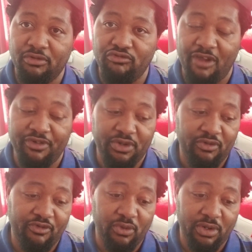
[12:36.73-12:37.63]
revenue
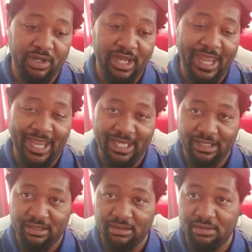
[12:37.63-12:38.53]
for
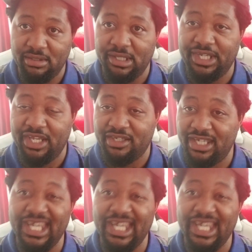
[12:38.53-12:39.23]
AT&T,